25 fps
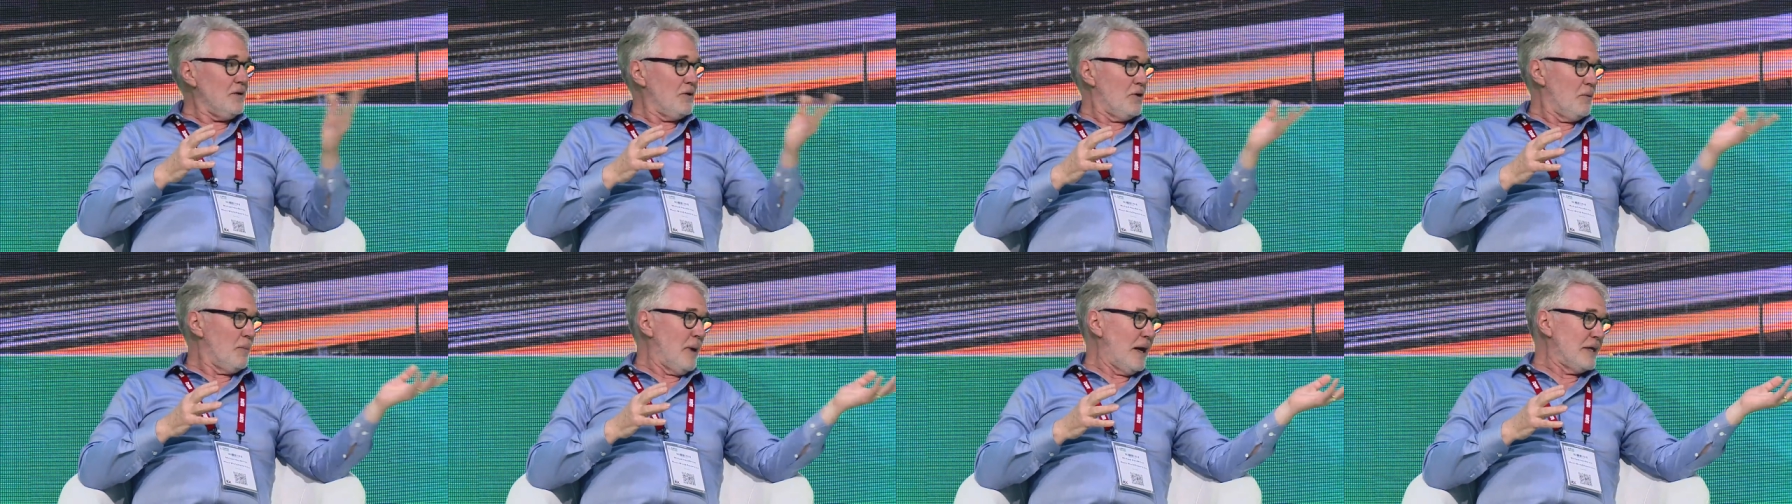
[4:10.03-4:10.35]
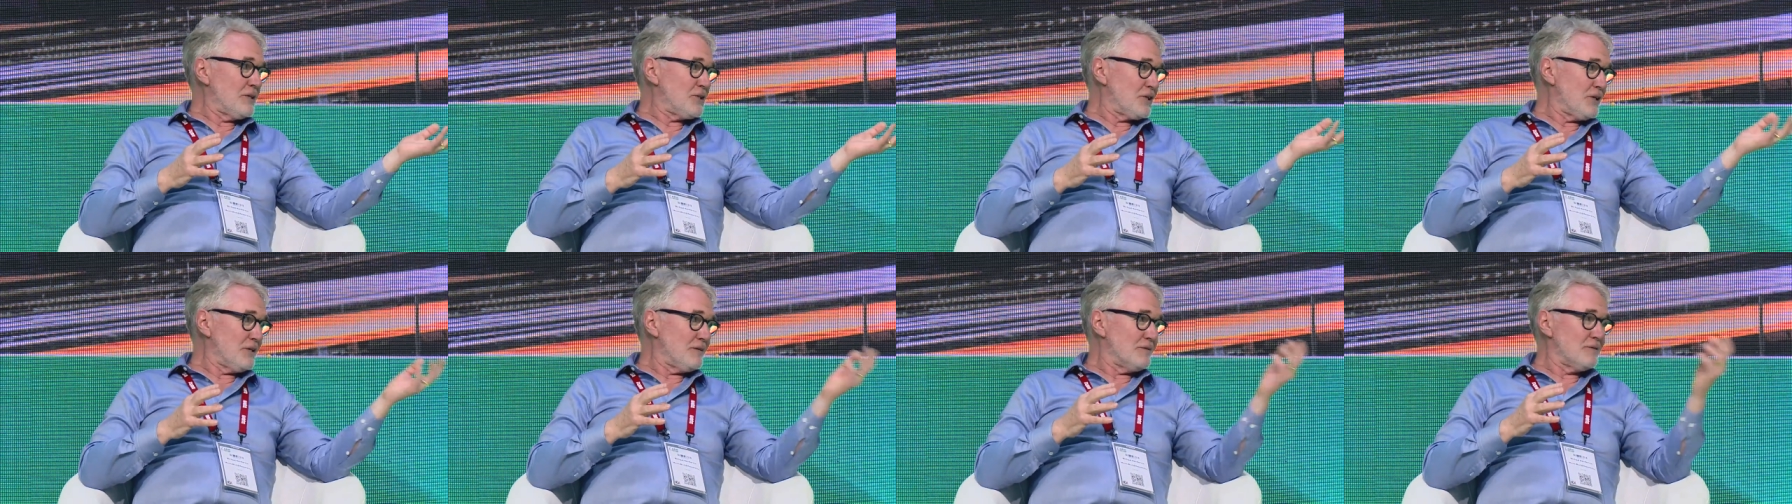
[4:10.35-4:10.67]
you
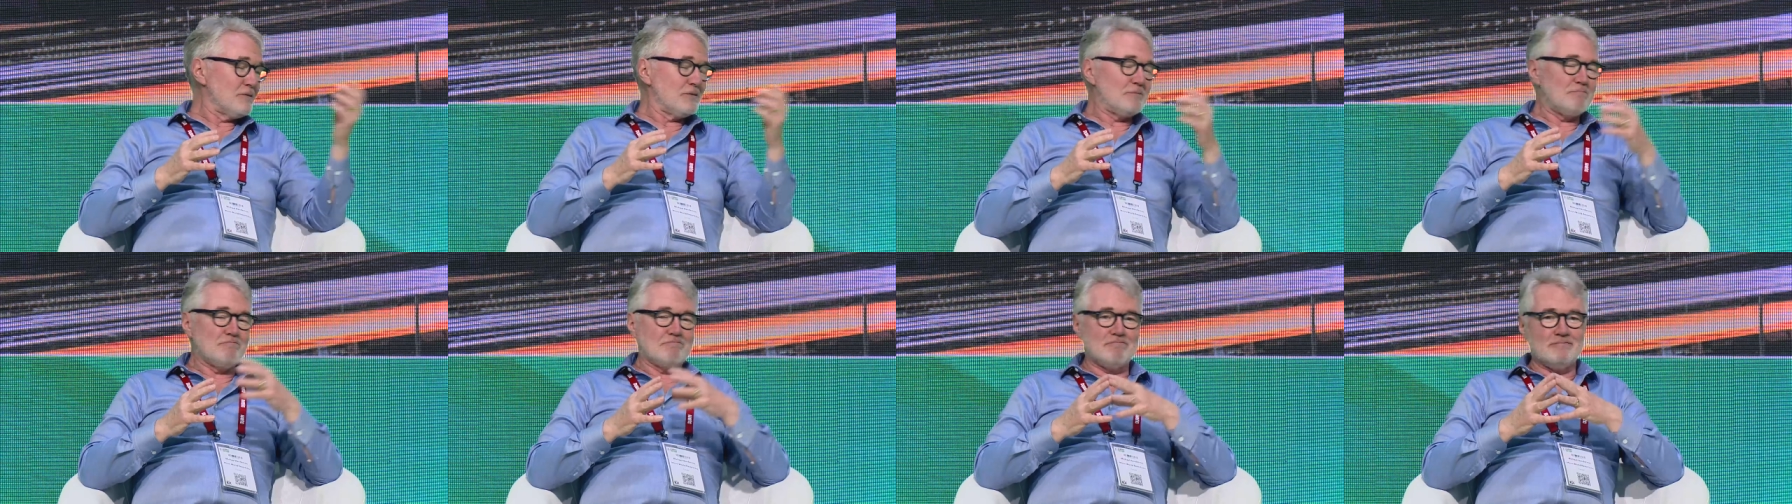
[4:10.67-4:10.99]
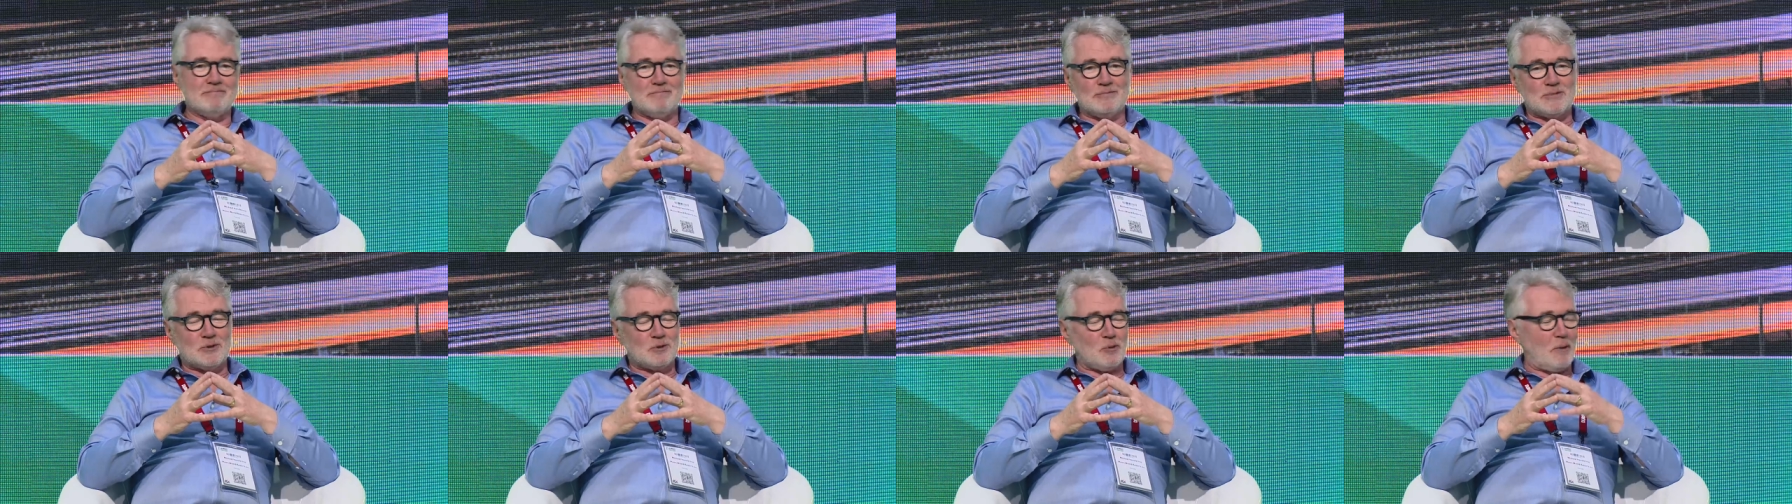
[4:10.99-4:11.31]
mentioned
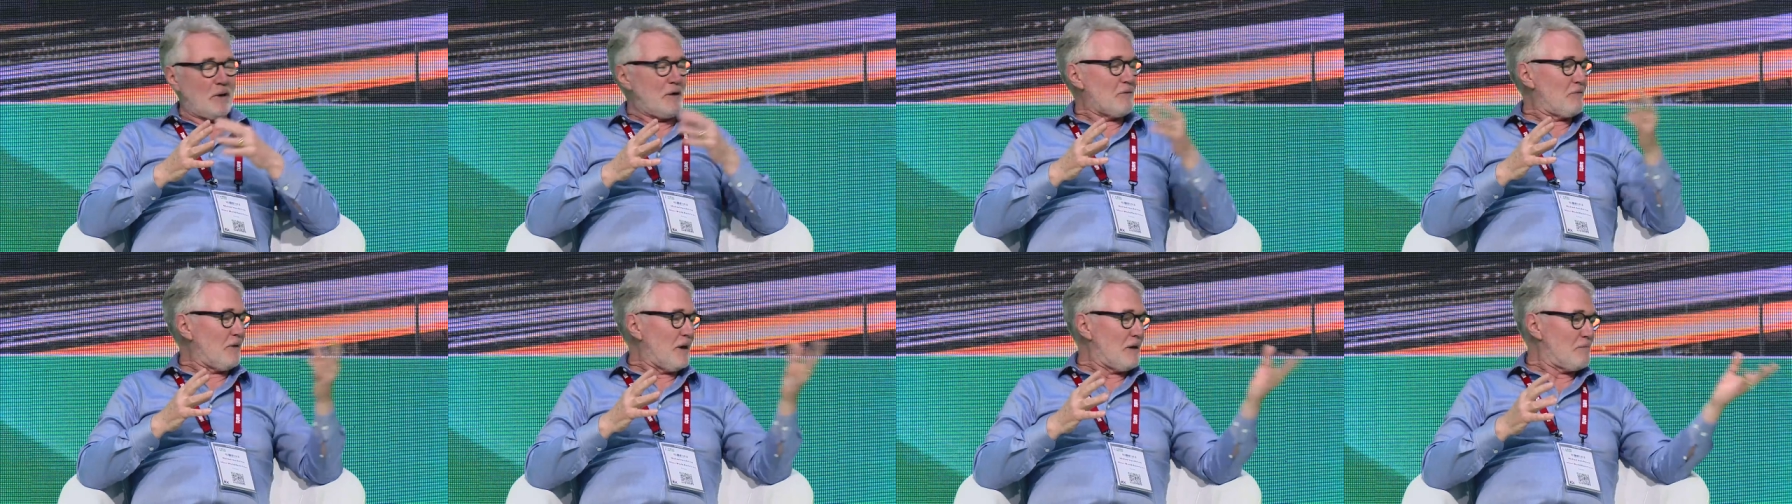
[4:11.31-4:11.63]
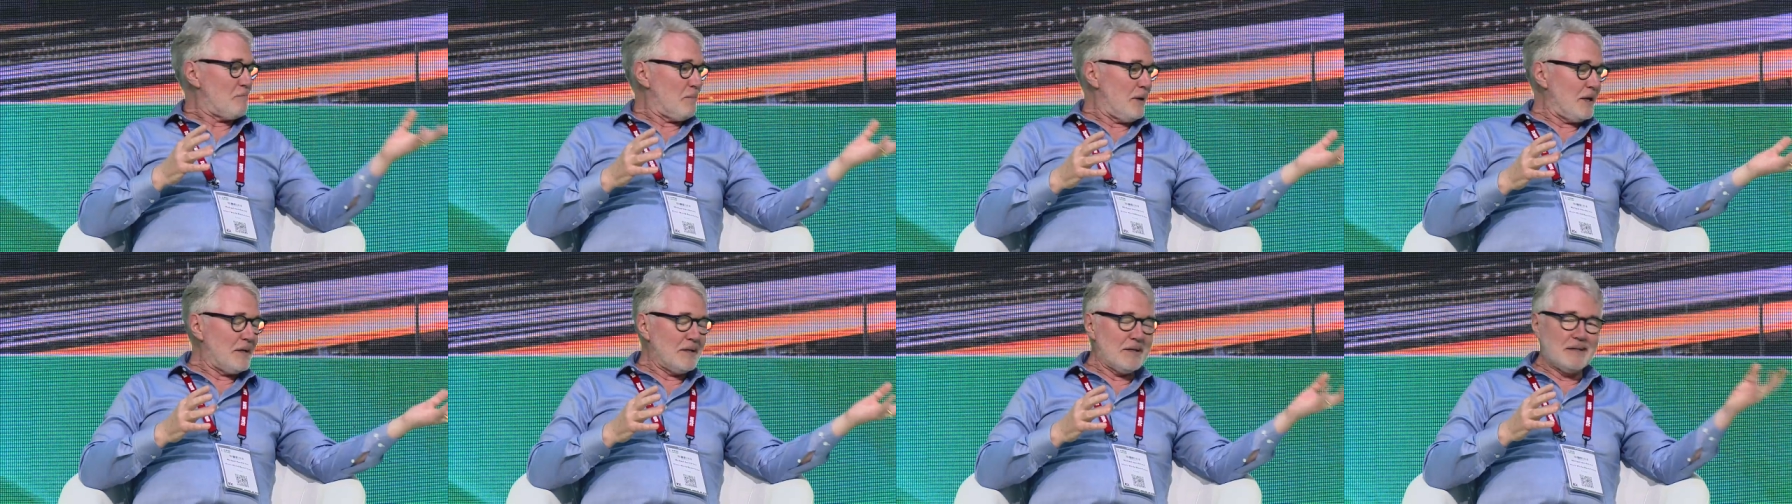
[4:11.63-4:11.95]

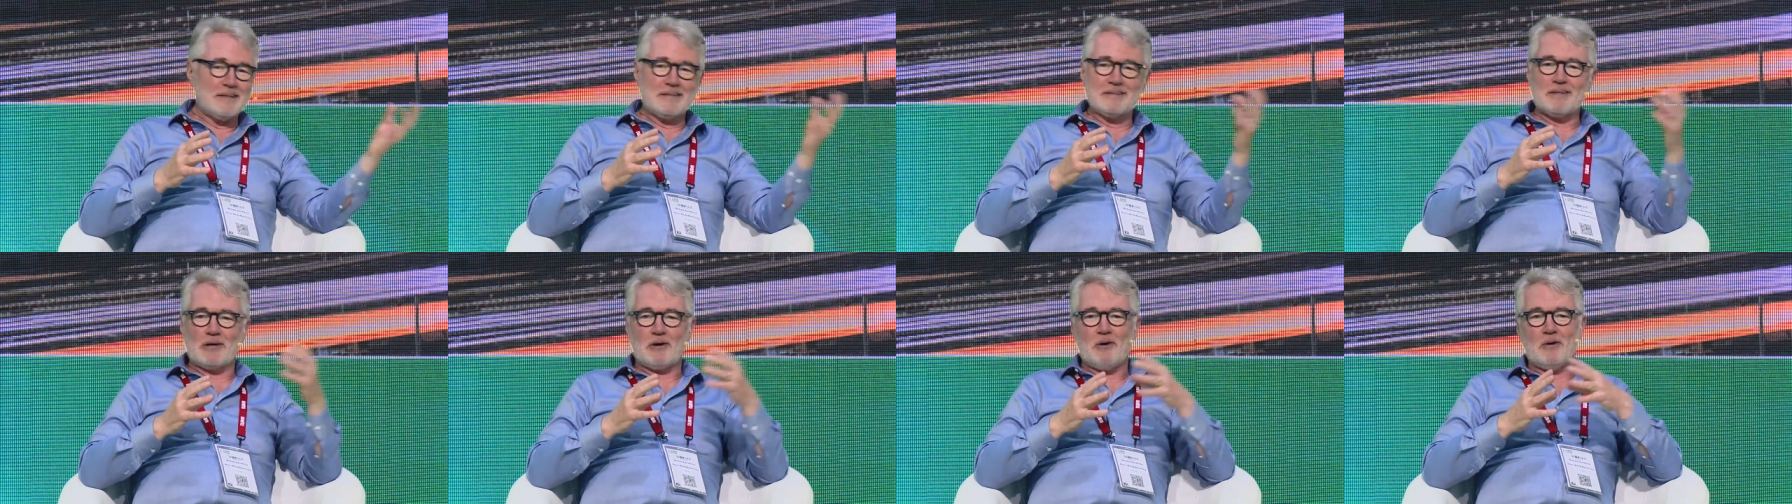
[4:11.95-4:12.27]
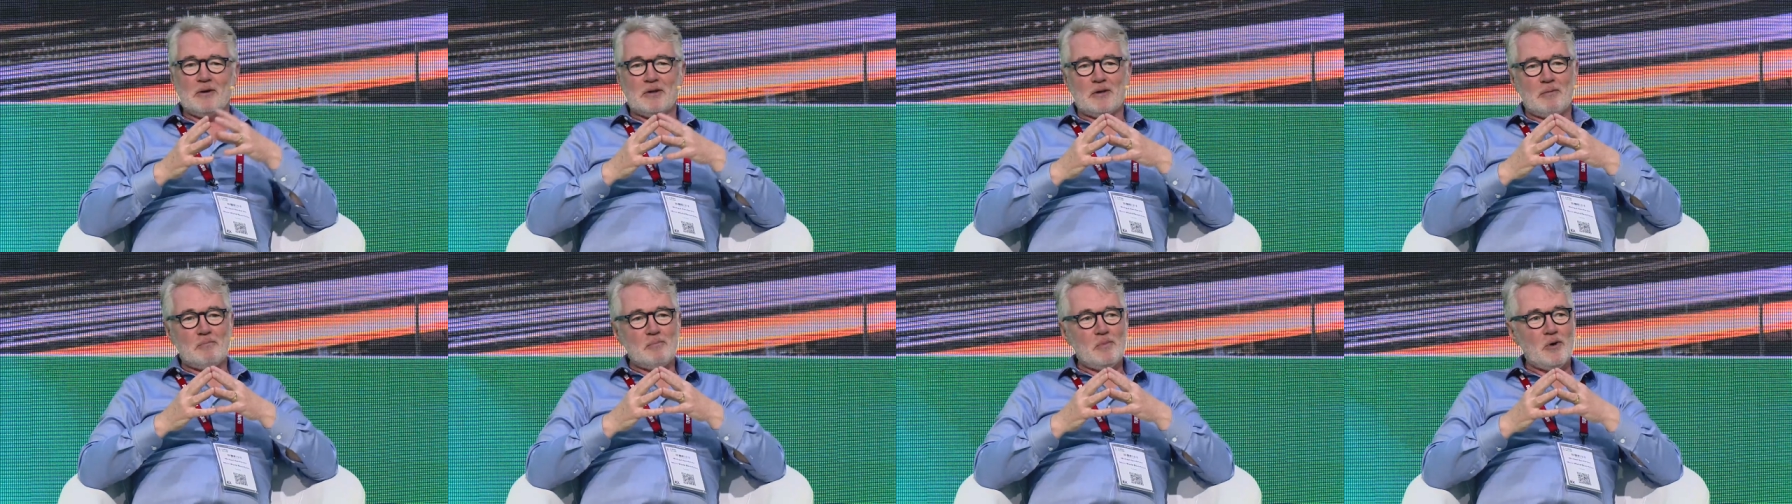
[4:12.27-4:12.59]
twenty-five million to
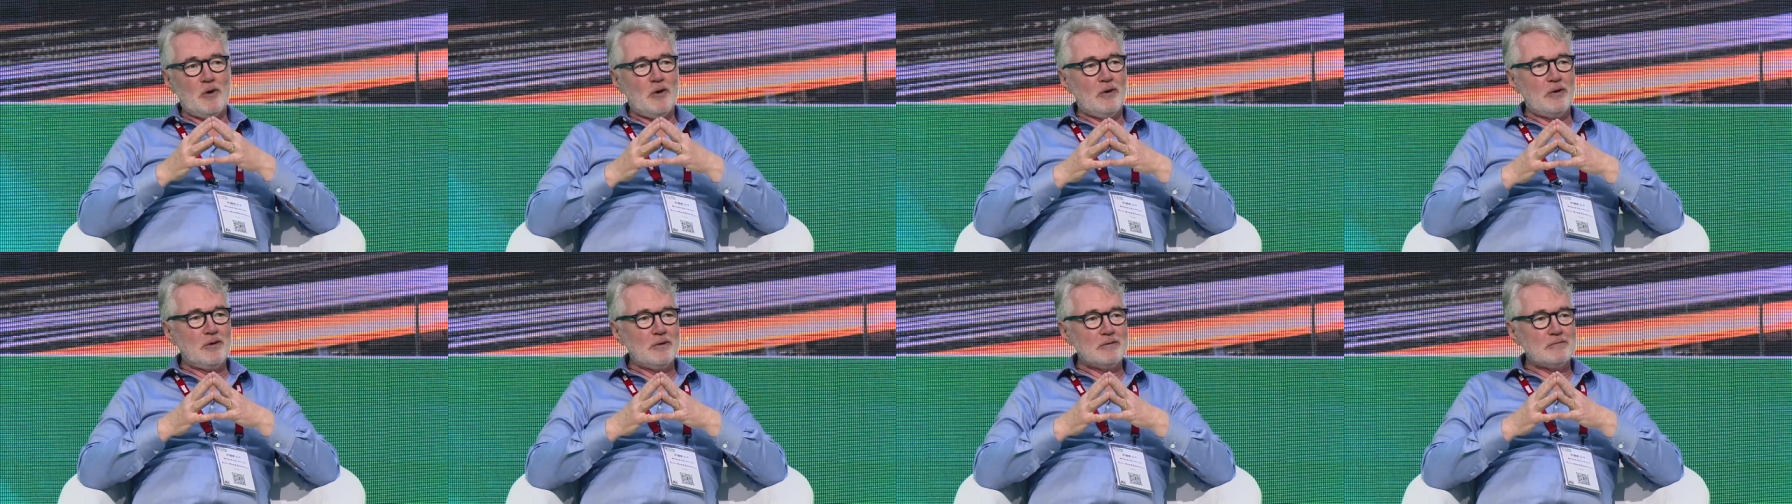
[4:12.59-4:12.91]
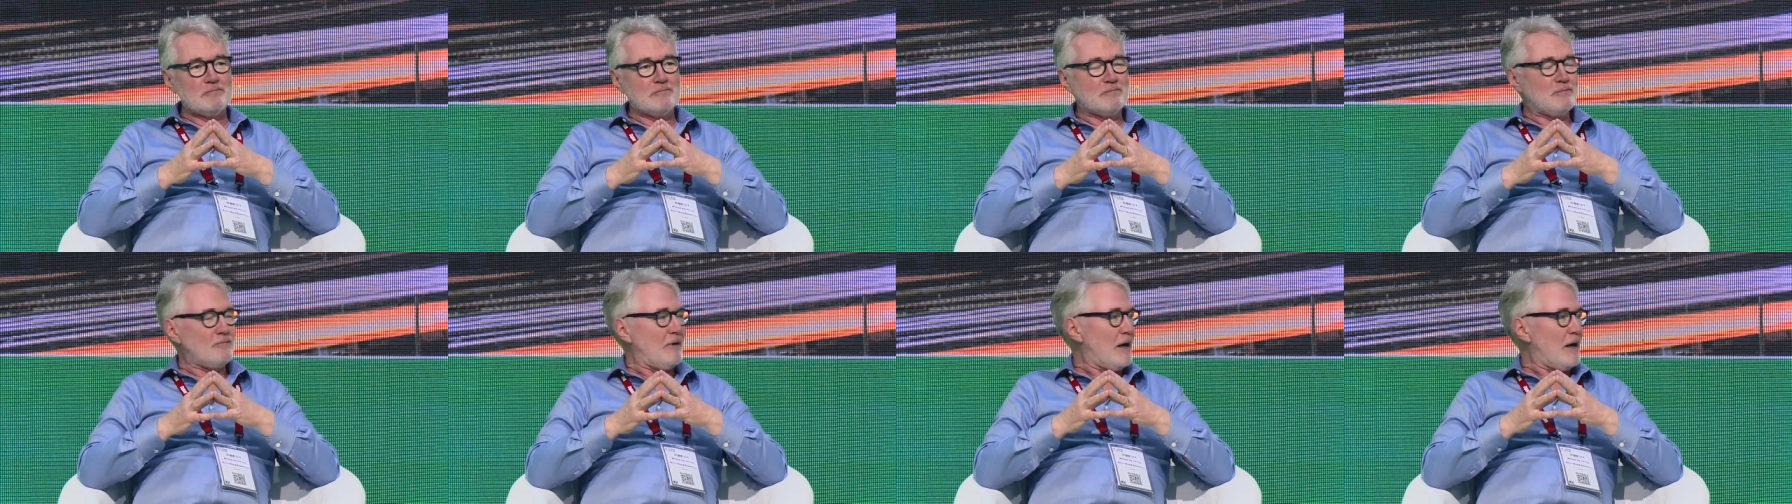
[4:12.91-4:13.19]
go to the moon,